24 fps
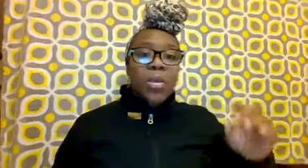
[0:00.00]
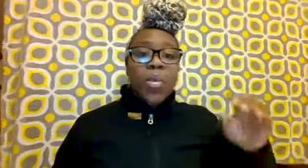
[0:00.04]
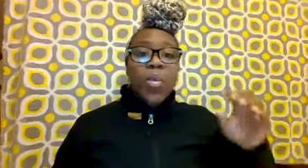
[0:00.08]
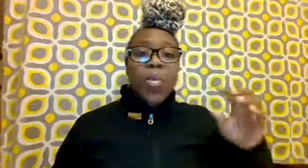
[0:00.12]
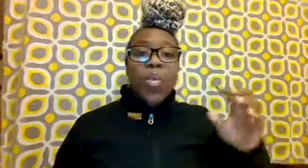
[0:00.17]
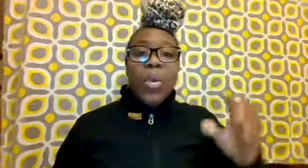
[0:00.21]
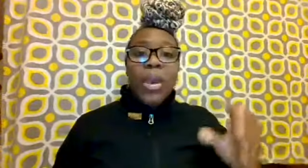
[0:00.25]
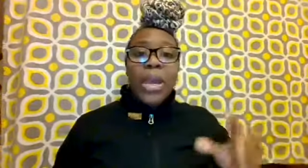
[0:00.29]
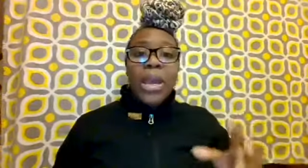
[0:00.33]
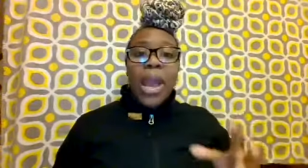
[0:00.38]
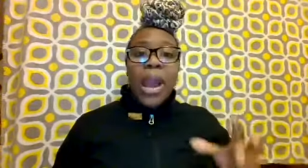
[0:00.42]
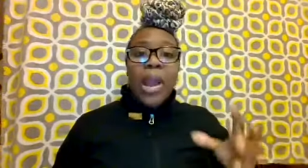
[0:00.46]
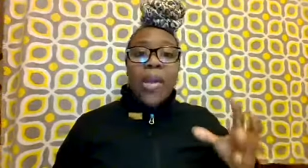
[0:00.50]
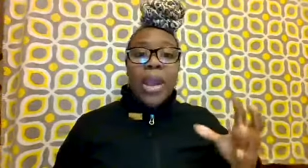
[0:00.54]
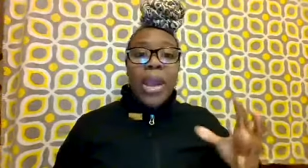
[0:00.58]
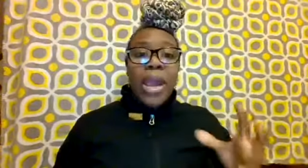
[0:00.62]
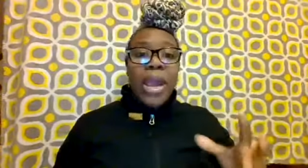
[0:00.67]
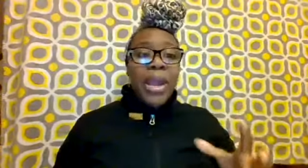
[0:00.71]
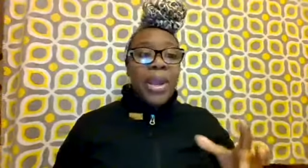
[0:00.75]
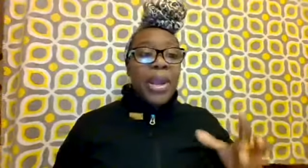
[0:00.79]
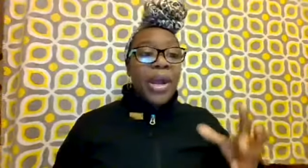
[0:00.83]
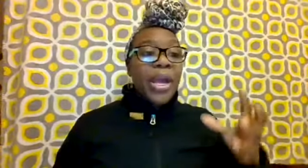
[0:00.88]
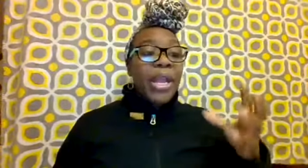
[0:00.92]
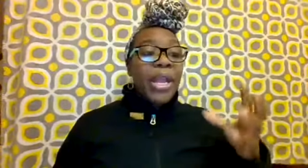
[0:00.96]
we are
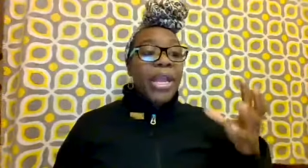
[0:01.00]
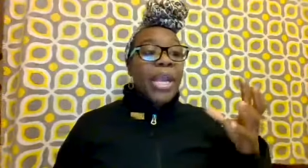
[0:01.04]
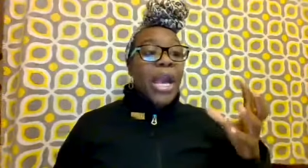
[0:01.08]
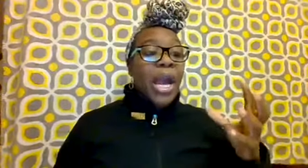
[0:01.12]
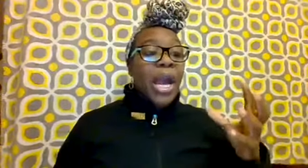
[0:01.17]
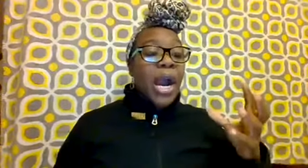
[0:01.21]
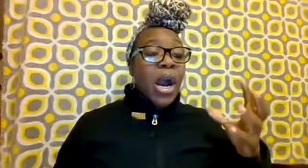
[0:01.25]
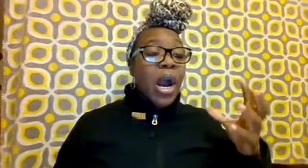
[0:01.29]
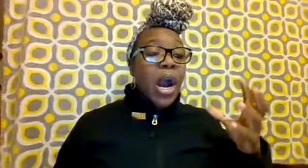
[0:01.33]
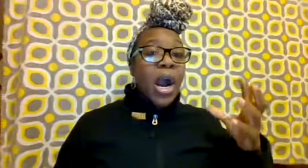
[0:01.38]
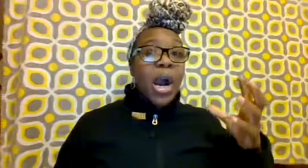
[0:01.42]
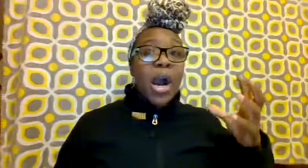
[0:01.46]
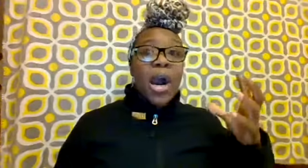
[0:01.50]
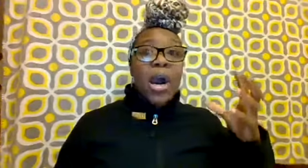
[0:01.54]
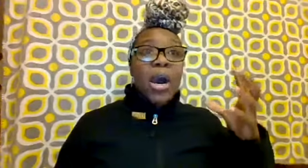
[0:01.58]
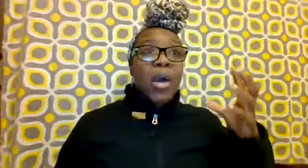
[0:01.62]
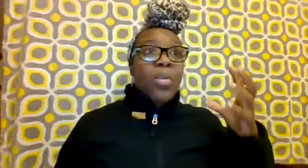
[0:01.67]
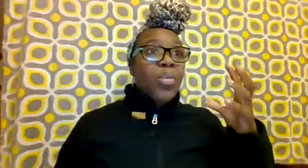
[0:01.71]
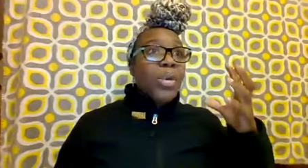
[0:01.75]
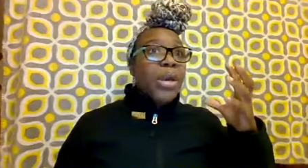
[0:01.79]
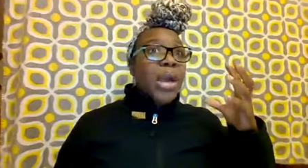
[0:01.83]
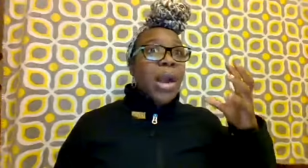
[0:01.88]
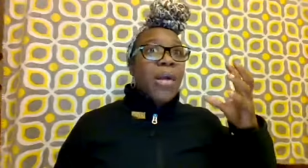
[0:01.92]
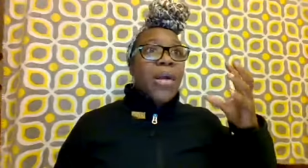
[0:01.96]
in an uh,
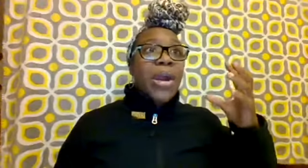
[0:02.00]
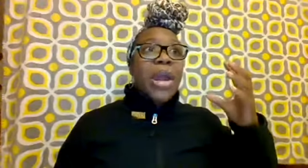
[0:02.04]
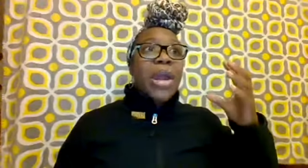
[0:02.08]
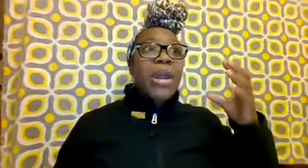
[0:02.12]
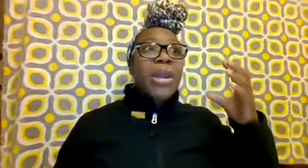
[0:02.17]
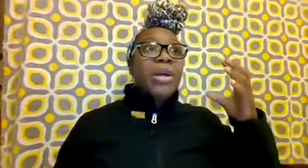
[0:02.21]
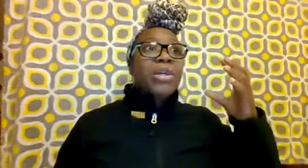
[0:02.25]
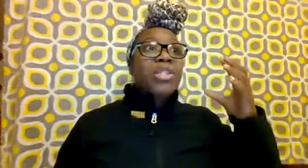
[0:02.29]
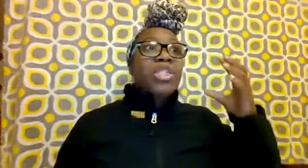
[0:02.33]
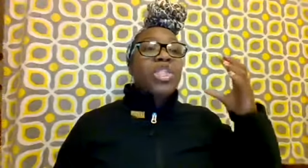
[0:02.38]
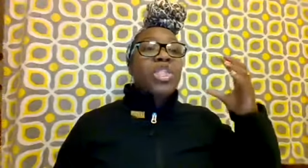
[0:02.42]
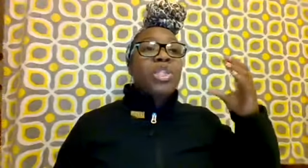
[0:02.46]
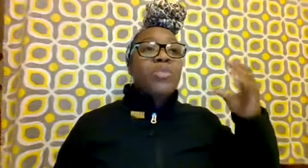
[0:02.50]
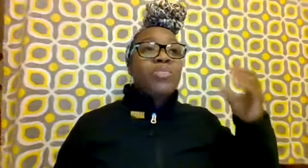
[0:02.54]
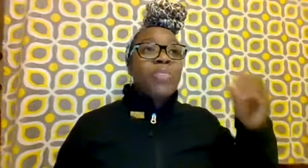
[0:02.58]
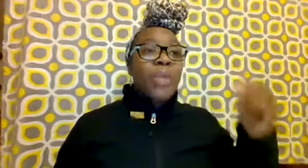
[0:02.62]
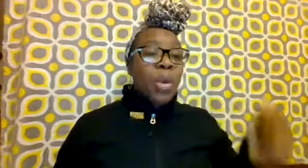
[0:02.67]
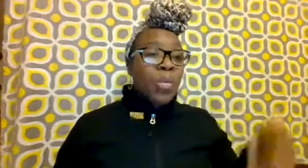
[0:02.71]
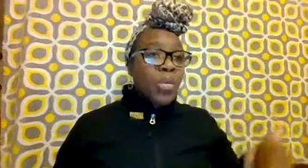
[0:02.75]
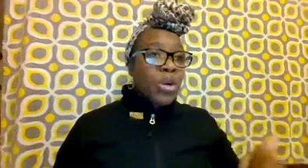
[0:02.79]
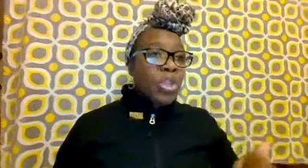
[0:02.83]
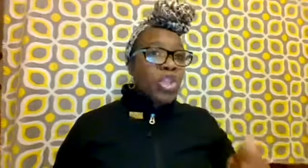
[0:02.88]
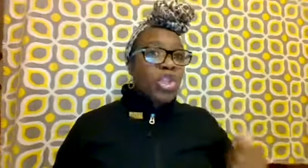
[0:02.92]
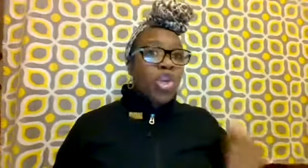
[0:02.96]
we are in a
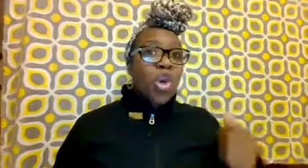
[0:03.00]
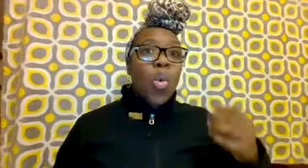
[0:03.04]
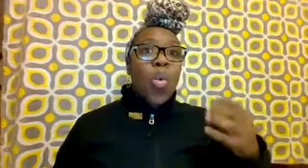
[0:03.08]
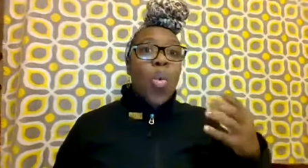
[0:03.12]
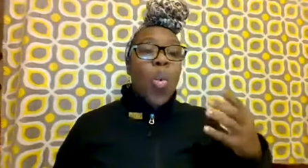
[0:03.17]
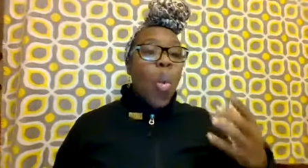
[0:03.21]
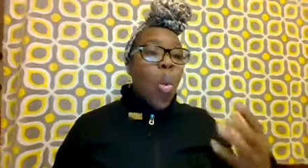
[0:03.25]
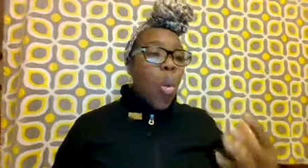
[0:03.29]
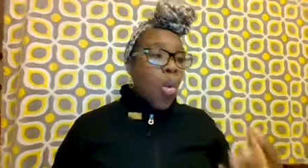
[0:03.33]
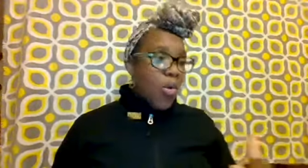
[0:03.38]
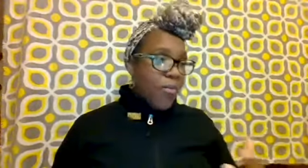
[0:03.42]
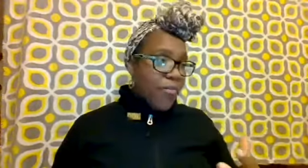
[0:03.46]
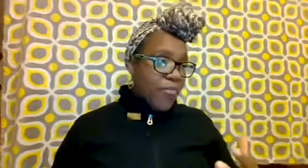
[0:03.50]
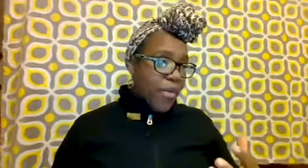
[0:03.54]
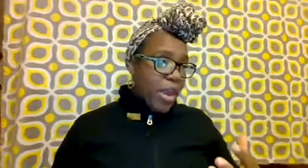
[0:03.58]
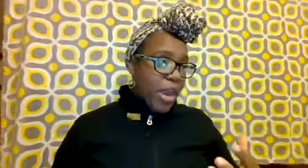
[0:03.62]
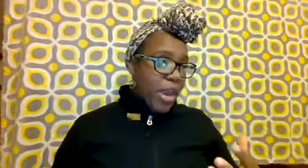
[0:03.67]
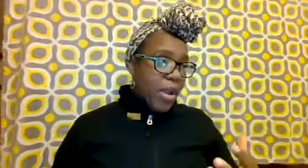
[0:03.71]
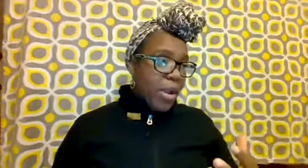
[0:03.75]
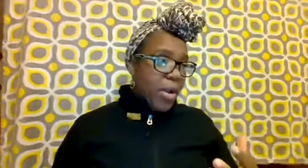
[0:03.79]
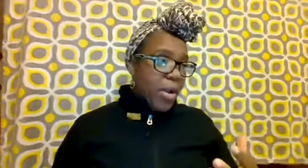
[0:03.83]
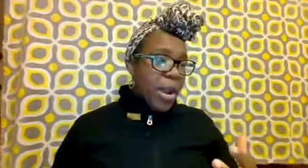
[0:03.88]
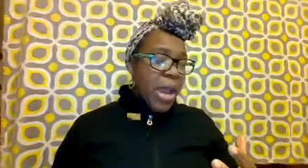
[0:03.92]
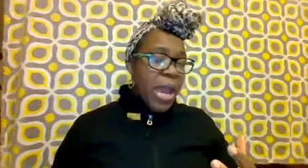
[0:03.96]
spiritual
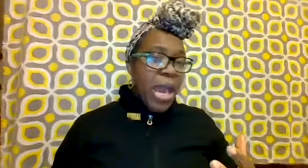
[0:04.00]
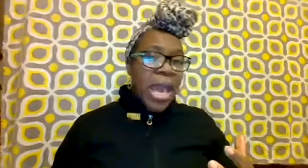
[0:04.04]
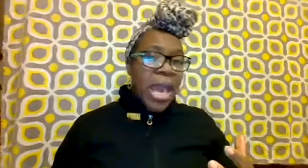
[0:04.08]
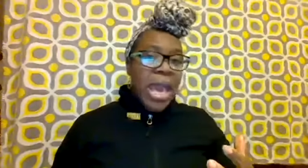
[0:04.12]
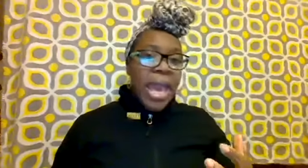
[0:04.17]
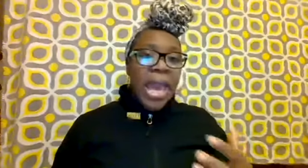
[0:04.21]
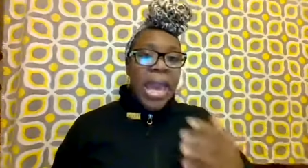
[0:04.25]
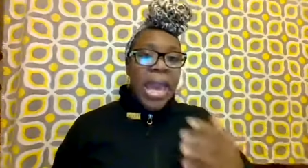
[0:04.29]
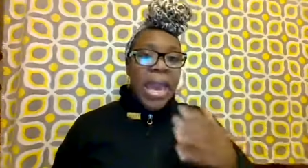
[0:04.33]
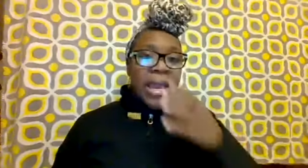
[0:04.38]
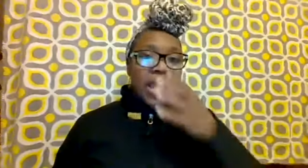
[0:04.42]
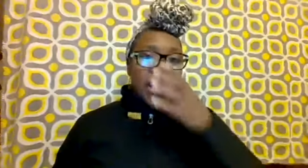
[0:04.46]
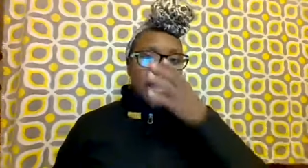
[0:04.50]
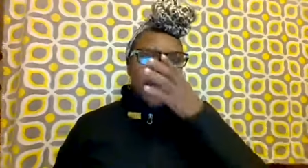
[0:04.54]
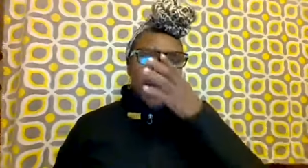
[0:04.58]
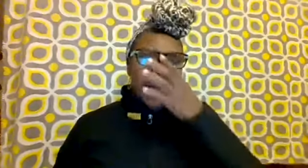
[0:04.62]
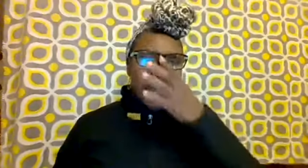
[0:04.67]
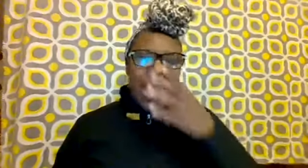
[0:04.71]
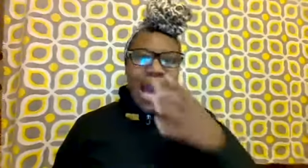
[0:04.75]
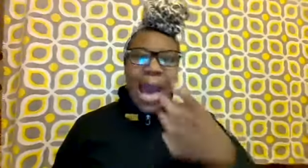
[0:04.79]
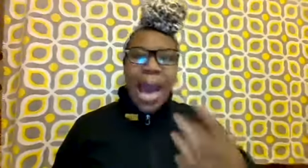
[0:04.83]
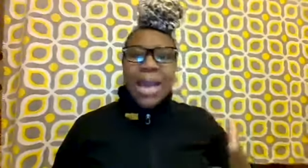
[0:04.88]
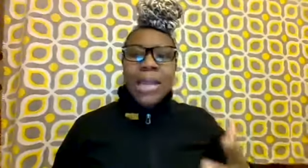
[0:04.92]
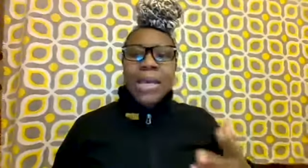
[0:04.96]
warfare and it's
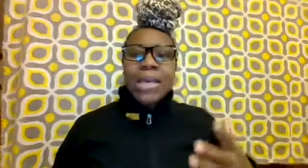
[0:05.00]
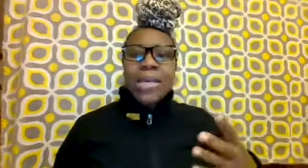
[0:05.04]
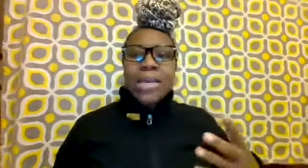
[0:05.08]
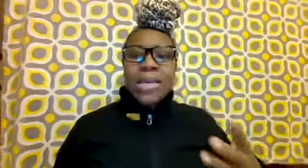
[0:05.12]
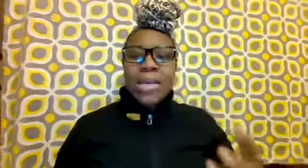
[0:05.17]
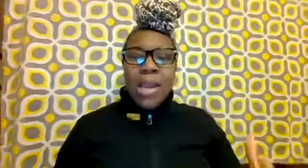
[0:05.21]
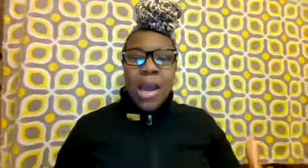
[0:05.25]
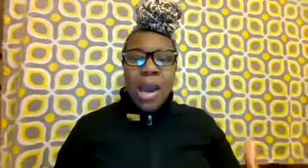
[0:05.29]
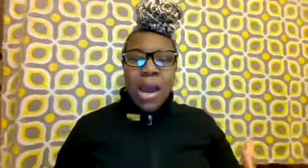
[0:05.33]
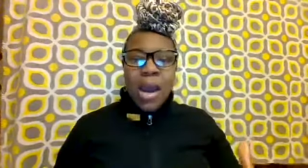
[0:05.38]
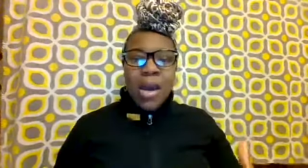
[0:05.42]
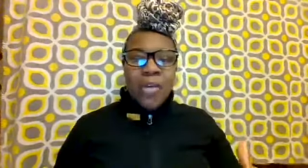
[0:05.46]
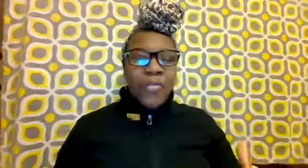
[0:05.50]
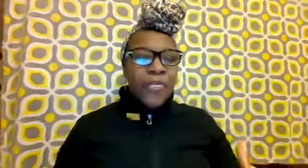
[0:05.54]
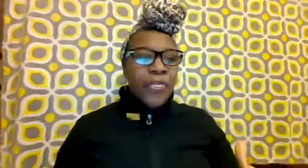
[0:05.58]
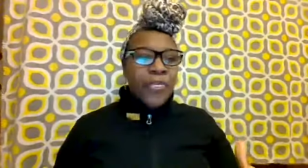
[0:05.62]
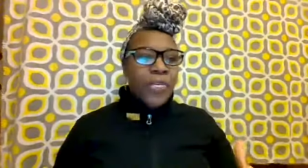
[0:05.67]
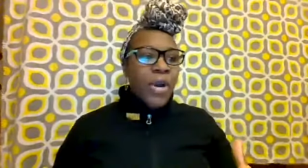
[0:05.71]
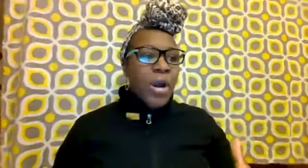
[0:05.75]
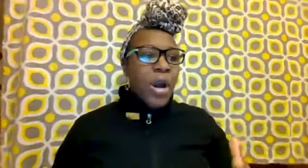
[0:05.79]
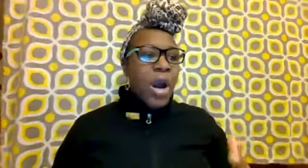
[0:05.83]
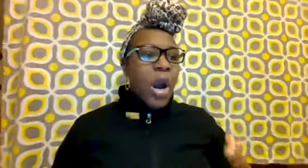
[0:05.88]
not enough